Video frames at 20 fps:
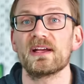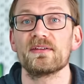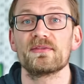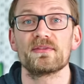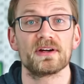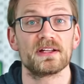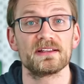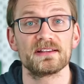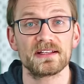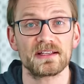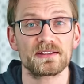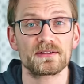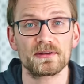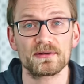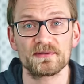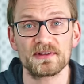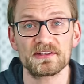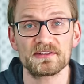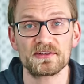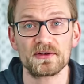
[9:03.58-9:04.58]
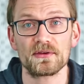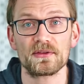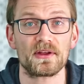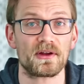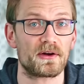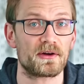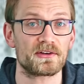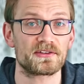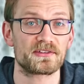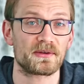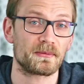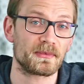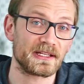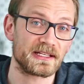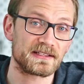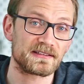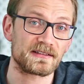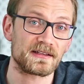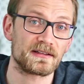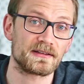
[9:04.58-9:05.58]
If I did convince you, there are some
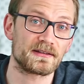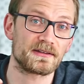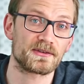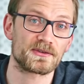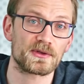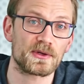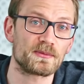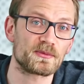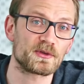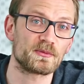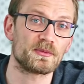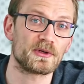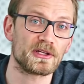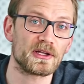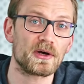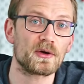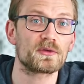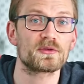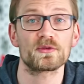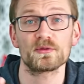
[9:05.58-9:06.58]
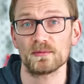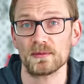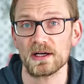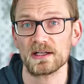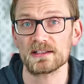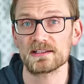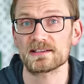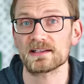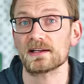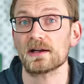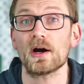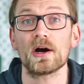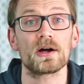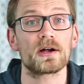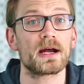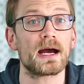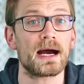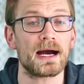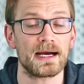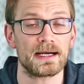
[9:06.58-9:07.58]
links in the description below to models that
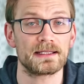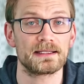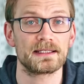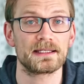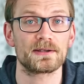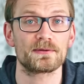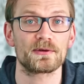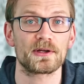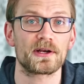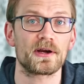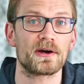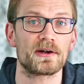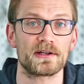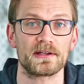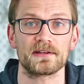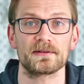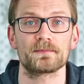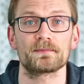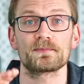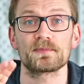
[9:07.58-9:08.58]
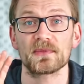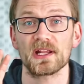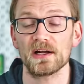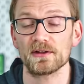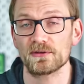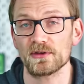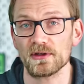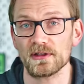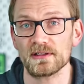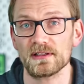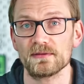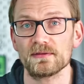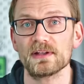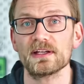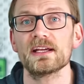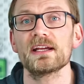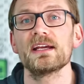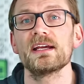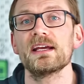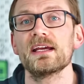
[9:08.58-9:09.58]
are highly regarded.
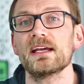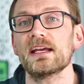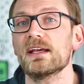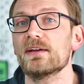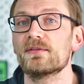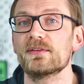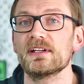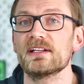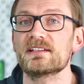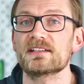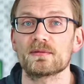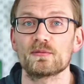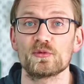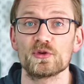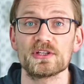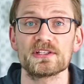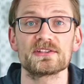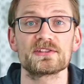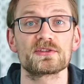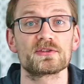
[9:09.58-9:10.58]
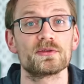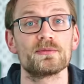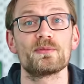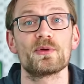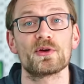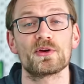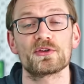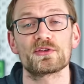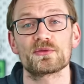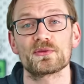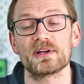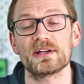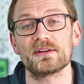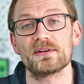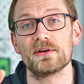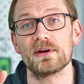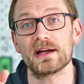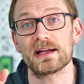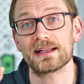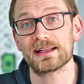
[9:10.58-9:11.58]
Alternatively, if you need some reasons to persuade
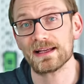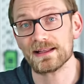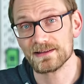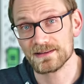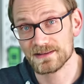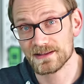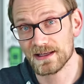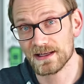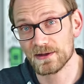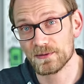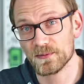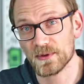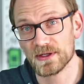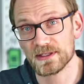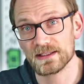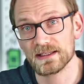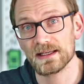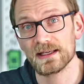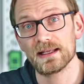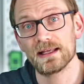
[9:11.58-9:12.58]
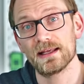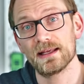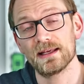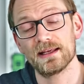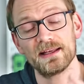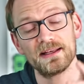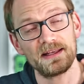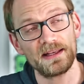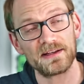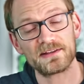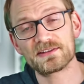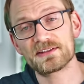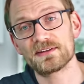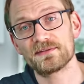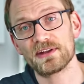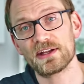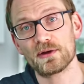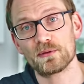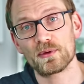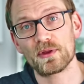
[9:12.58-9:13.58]
you against getting one, here's the
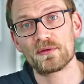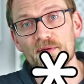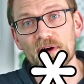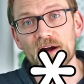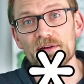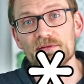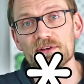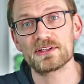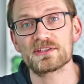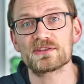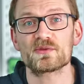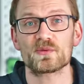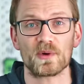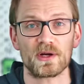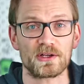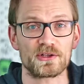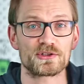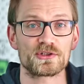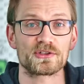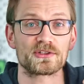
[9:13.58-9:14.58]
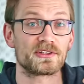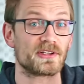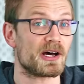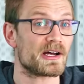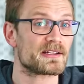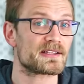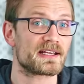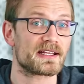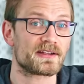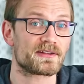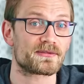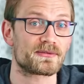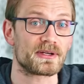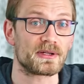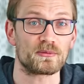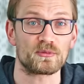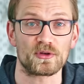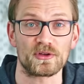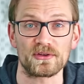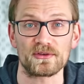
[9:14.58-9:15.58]
video with 5 reasons why you should not get a
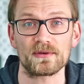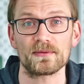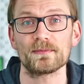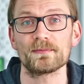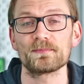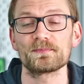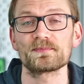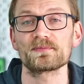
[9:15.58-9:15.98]
3D printer.